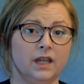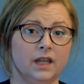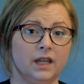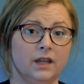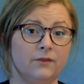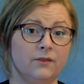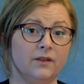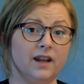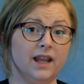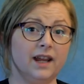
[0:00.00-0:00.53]

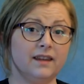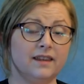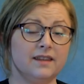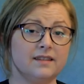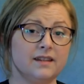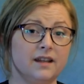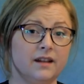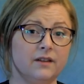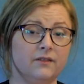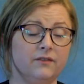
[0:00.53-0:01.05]
If you like this
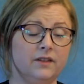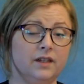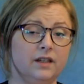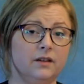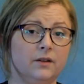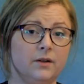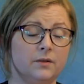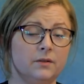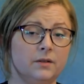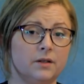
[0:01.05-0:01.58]
kind of
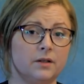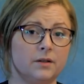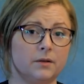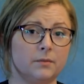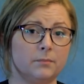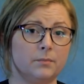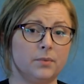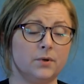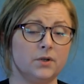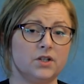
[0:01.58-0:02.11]
video,
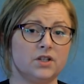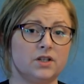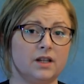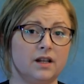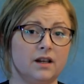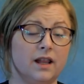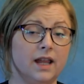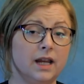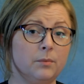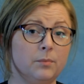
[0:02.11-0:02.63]
push the
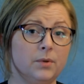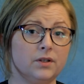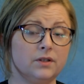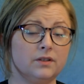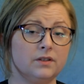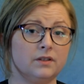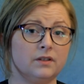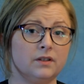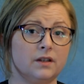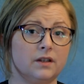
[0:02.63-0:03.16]
like
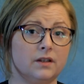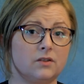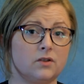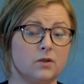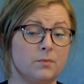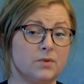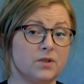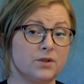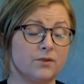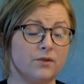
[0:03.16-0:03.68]
button,
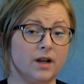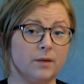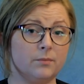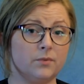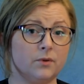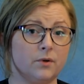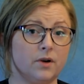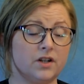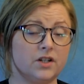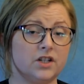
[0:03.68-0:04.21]
subscribe
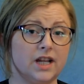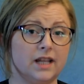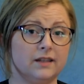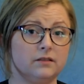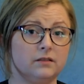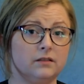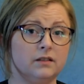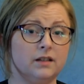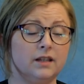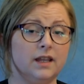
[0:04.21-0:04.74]
to our
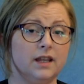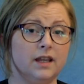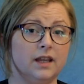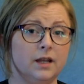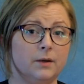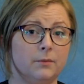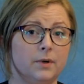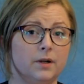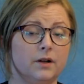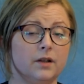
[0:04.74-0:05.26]
channel.
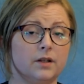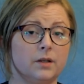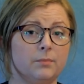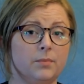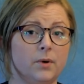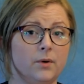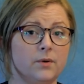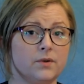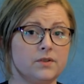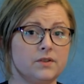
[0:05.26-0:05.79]
We're gonna
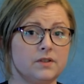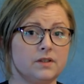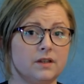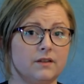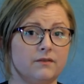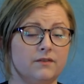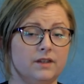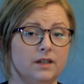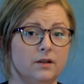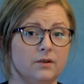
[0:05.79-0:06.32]
post
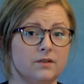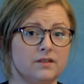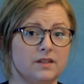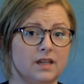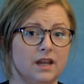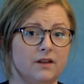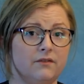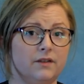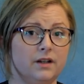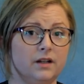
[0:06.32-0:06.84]
videos
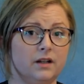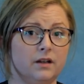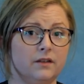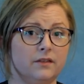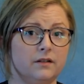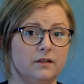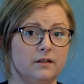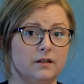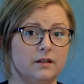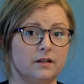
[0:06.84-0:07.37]
every
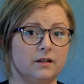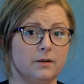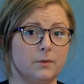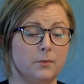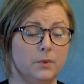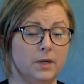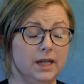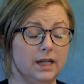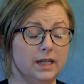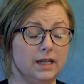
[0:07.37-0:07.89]
other
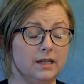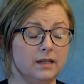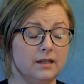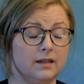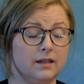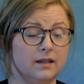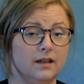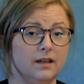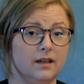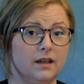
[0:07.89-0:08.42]
week.
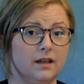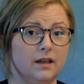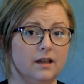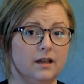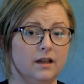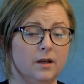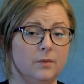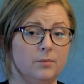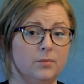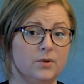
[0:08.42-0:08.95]

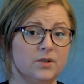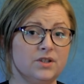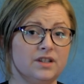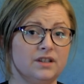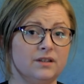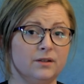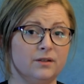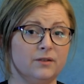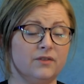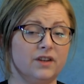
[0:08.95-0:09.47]
Push the
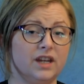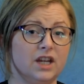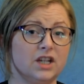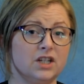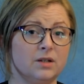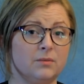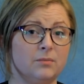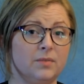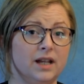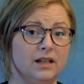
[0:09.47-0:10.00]

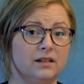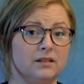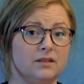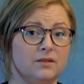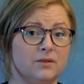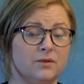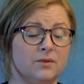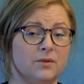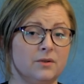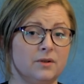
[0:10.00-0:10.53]
notification bell
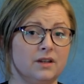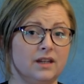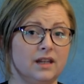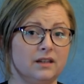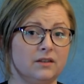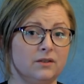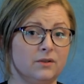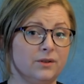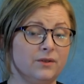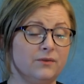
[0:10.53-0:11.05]
to
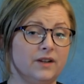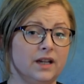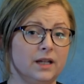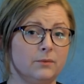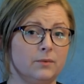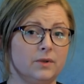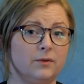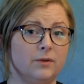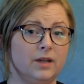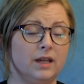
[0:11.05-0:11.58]
get notified
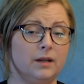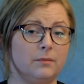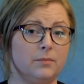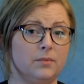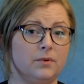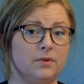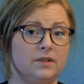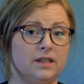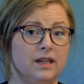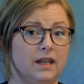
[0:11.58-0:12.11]
when we
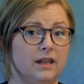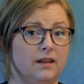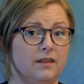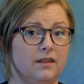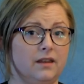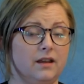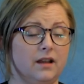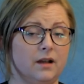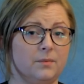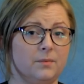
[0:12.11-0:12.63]
put
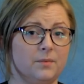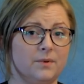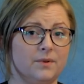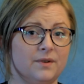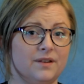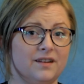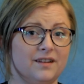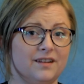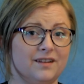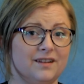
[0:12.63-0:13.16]
anything up.
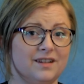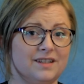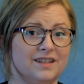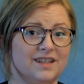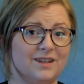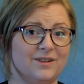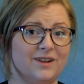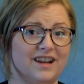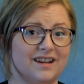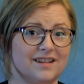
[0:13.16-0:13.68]

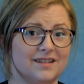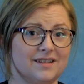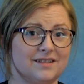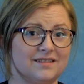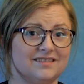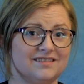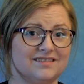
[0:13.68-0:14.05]
See you guys.